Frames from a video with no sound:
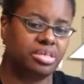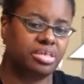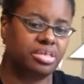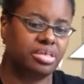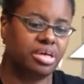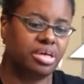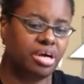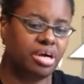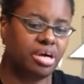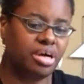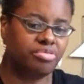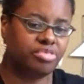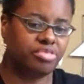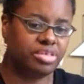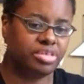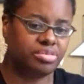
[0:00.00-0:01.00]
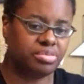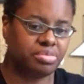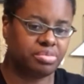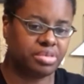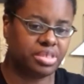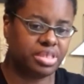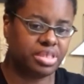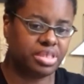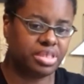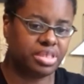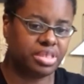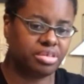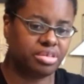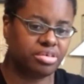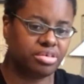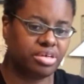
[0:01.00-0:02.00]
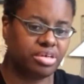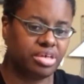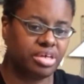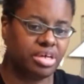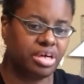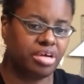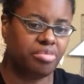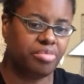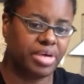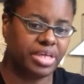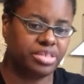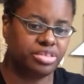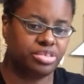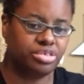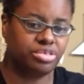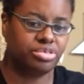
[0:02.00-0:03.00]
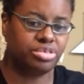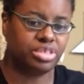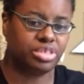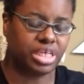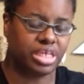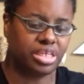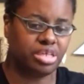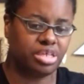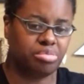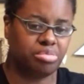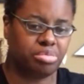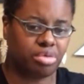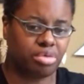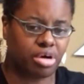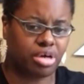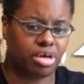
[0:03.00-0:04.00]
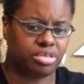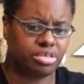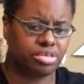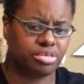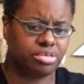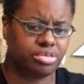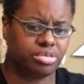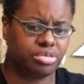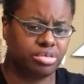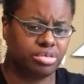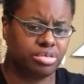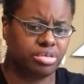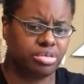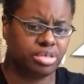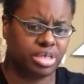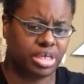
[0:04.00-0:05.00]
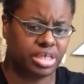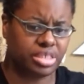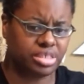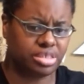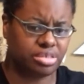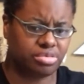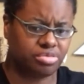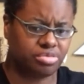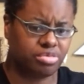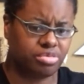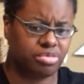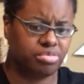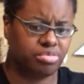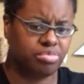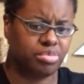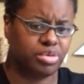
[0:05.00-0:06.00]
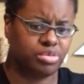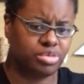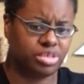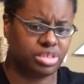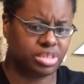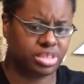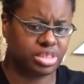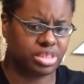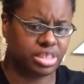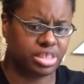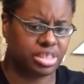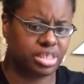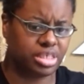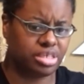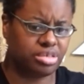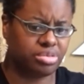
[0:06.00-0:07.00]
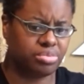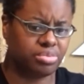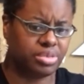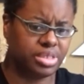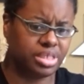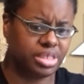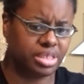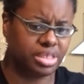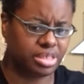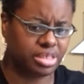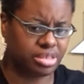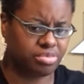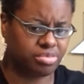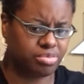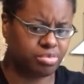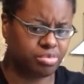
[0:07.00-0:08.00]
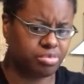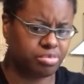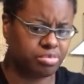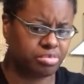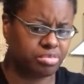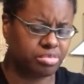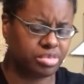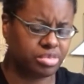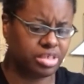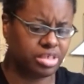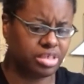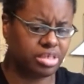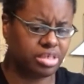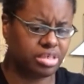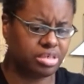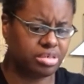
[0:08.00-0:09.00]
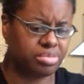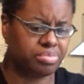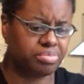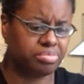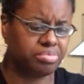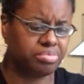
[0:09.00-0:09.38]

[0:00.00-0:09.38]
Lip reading: conflict with one another, I might do slightly broader kinds of motions, like they're really kind of